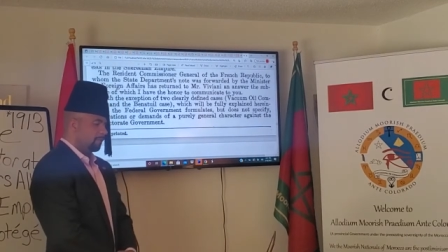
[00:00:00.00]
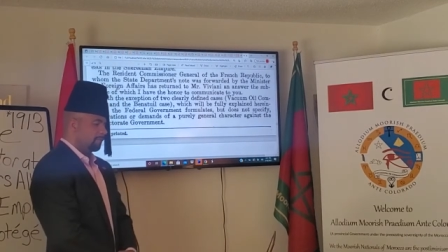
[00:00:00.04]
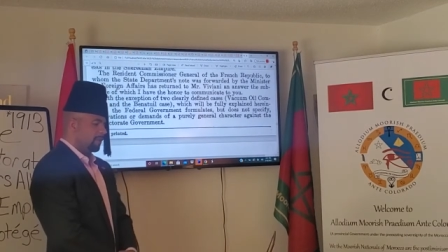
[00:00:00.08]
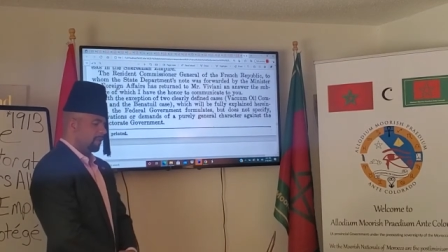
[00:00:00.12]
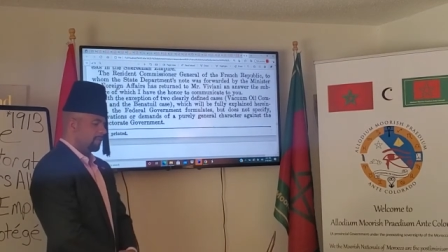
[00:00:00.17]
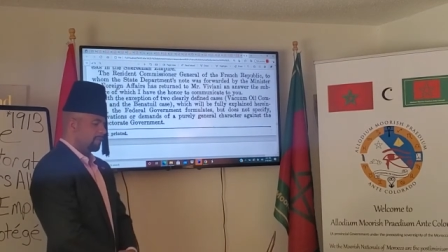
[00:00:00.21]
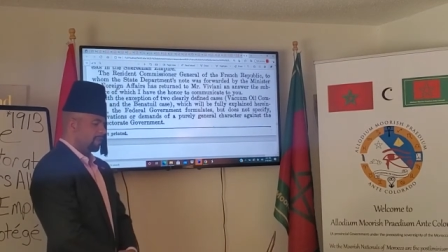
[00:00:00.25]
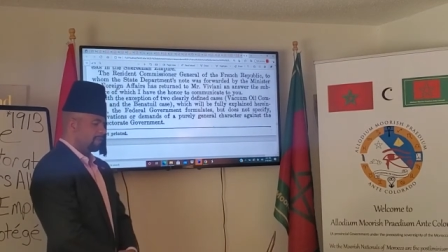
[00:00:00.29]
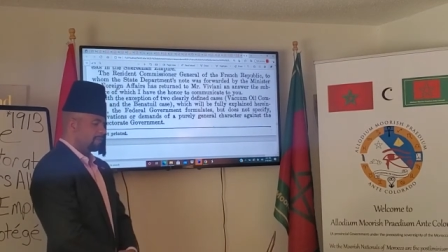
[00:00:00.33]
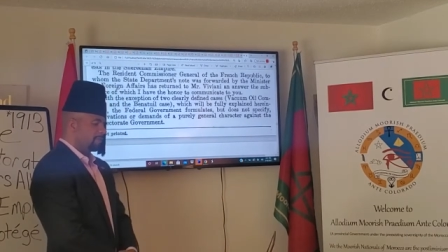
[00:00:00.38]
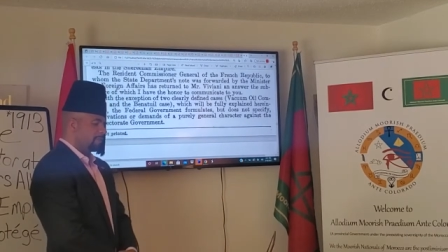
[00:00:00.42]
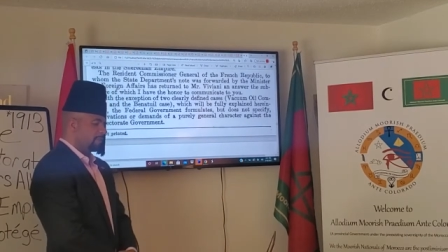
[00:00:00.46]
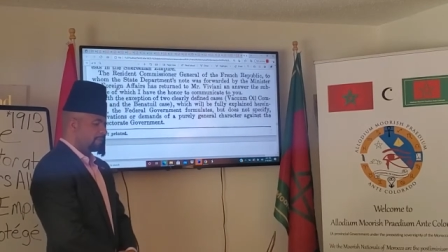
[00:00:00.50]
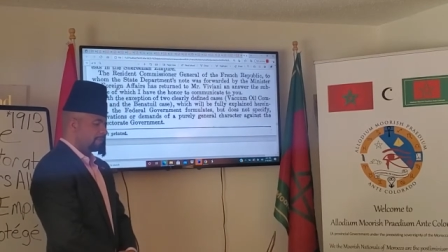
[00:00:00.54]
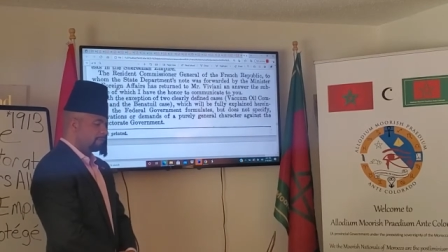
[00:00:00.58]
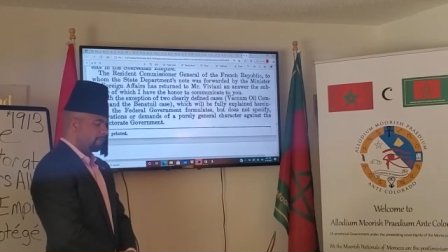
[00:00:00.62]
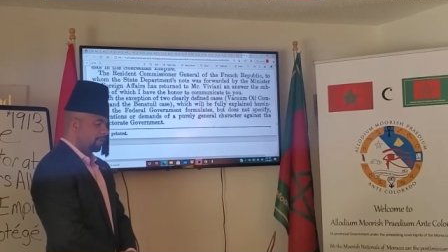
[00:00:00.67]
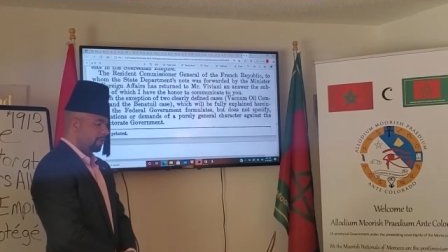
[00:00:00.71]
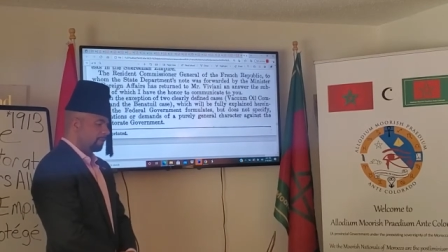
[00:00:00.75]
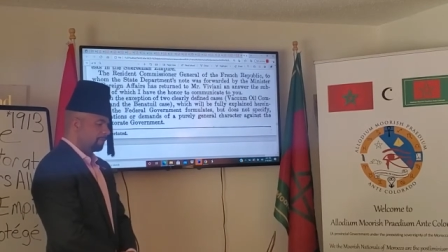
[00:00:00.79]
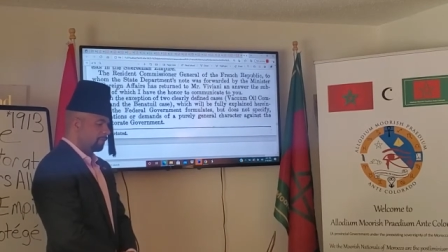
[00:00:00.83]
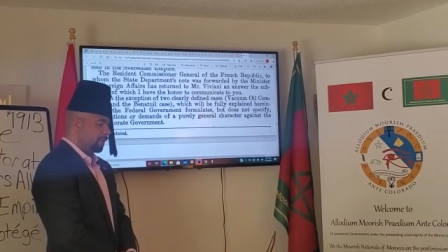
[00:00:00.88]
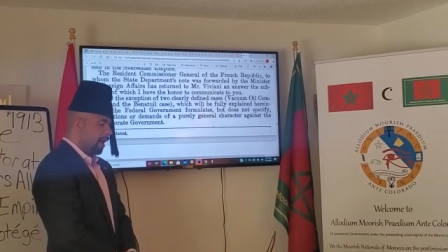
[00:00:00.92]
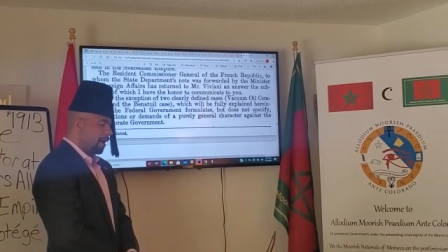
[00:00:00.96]

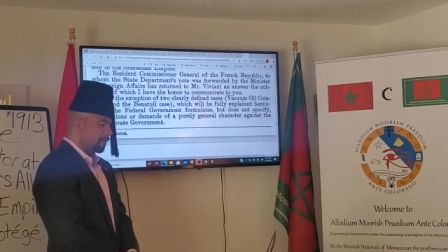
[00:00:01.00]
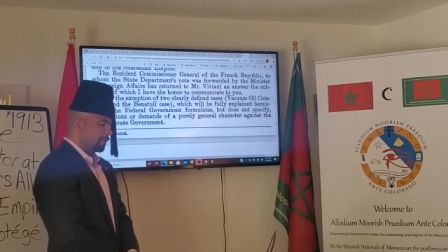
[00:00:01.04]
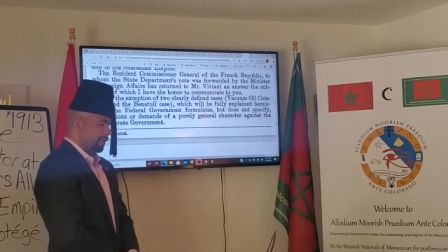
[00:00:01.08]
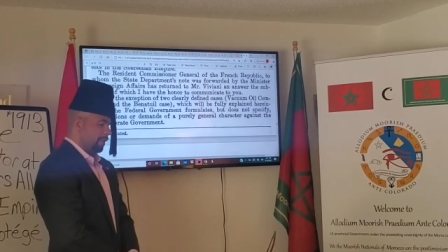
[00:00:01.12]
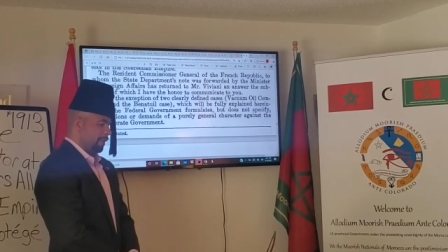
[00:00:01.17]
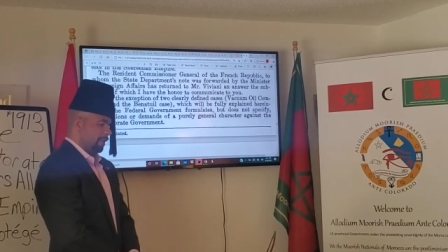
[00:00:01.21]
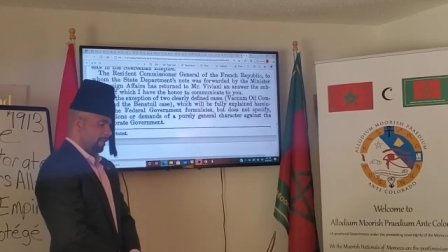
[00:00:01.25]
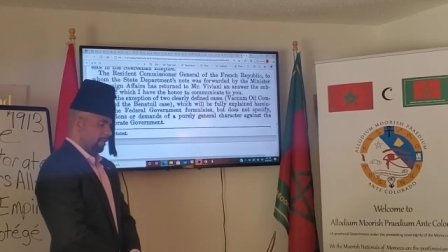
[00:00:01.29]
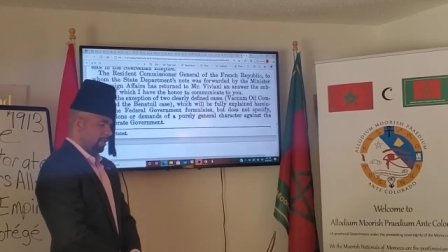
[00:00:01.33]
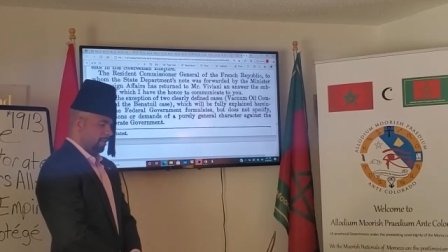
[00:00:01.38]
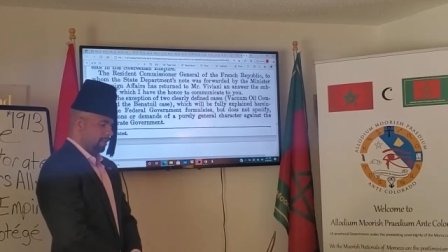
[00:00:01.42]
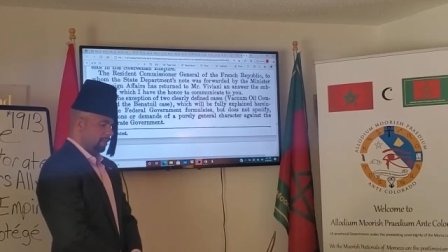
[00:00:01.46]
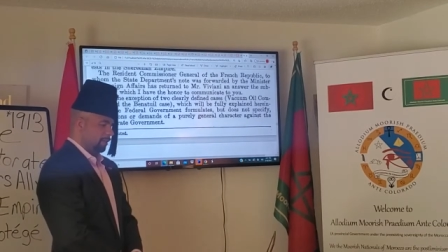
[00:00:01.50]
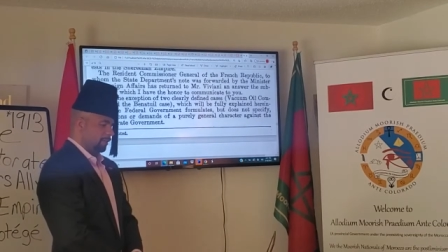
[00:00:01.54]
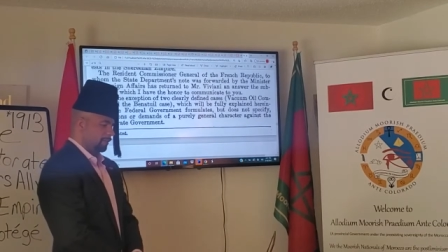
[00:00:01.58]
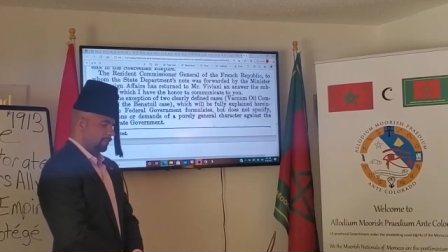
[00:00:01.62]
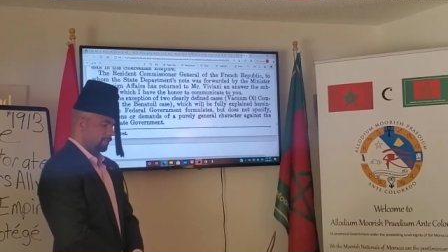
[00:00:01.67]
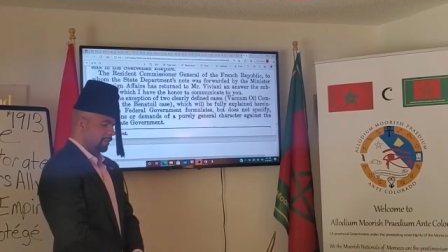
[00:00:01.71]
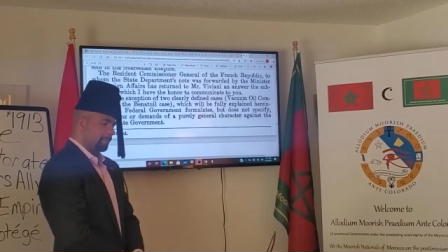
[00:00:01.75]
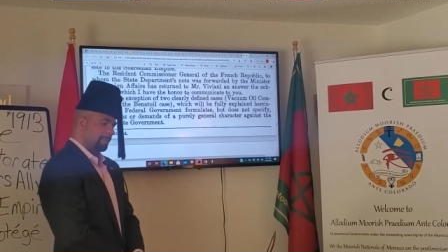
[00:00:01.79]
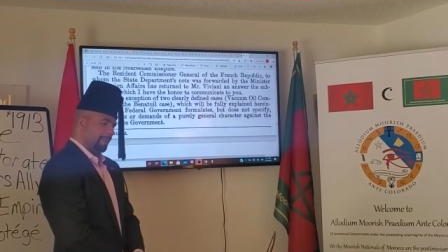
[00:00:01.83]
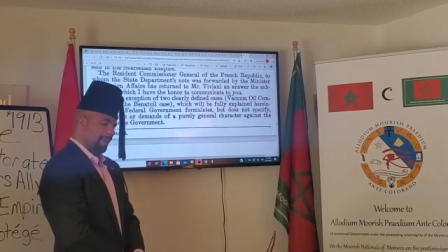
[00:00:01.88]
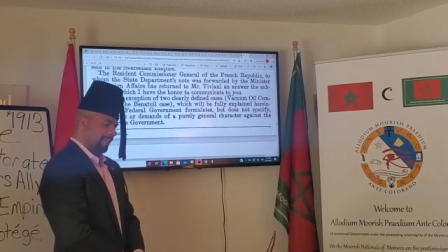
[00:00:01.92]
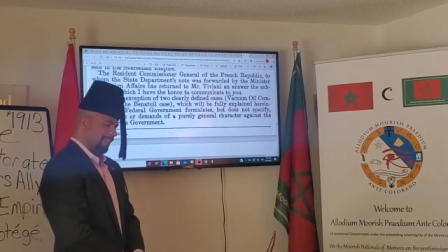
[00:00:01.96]
Viviani,
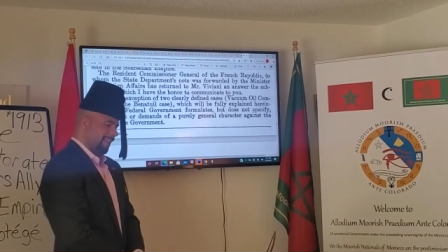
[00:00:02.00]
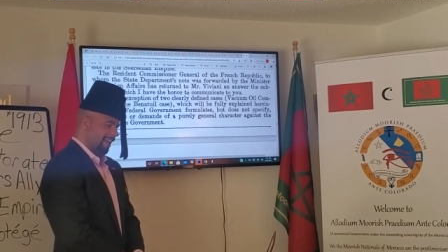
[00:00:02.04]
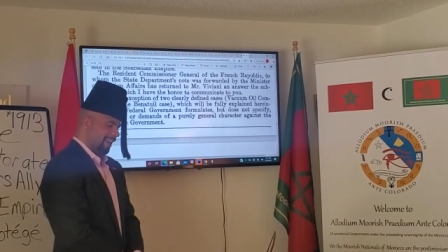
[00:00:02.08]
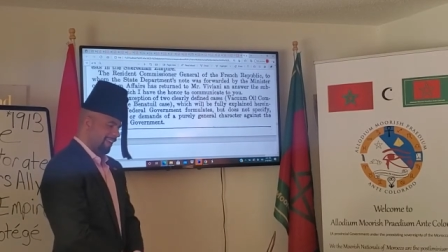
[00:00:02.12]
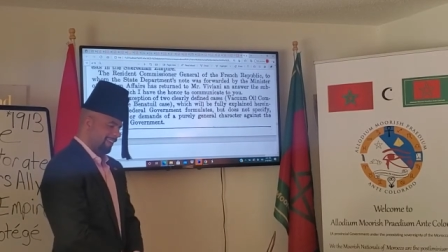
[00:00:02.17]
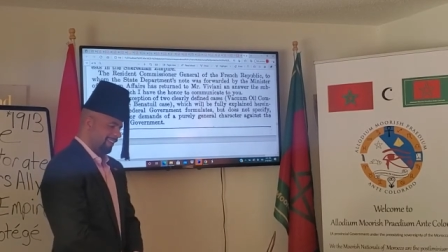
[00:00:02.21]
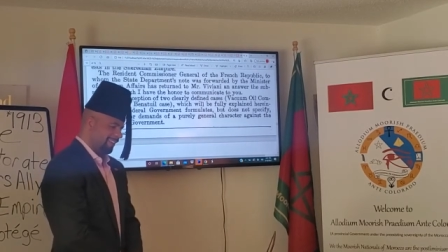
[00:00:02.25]
something like that.